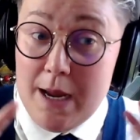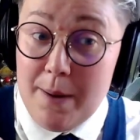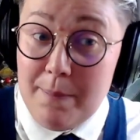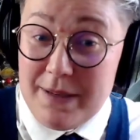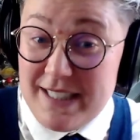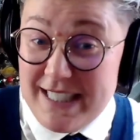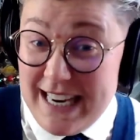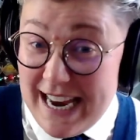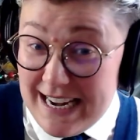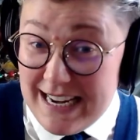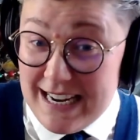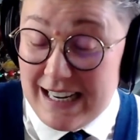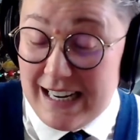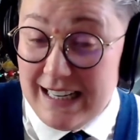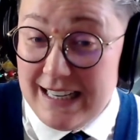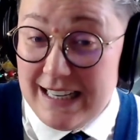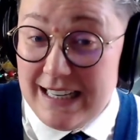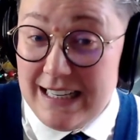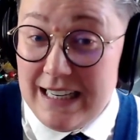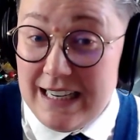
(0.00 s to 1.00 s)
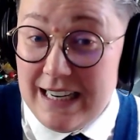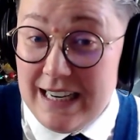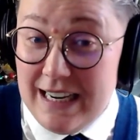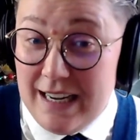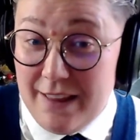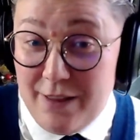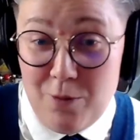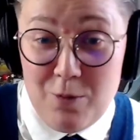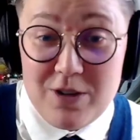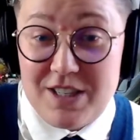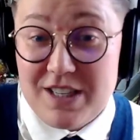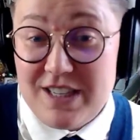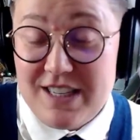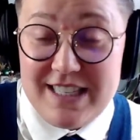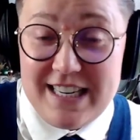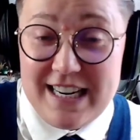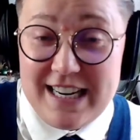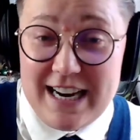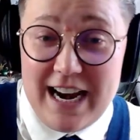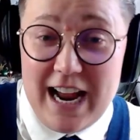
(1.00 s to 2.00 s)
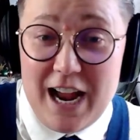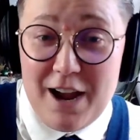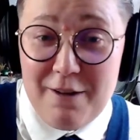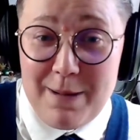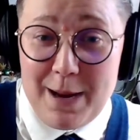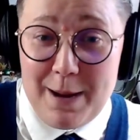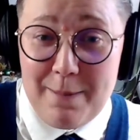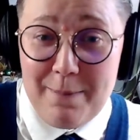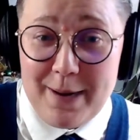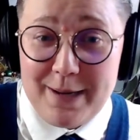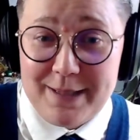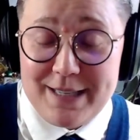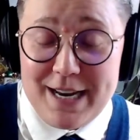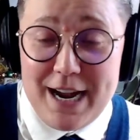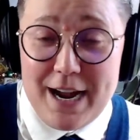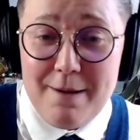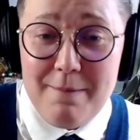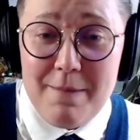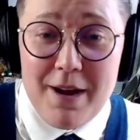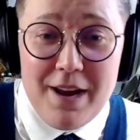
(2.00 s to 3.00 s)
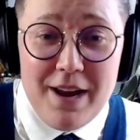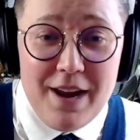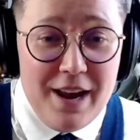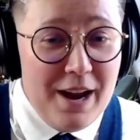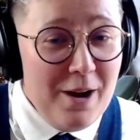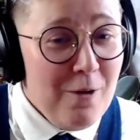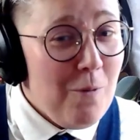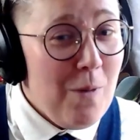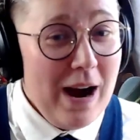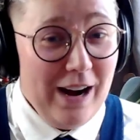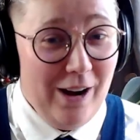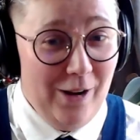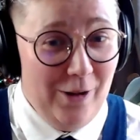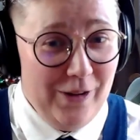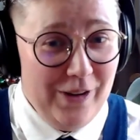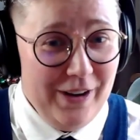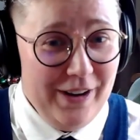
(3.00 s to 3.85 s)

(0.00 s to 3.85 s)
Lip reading: but technically there wasn't a second halfback picked up. Well,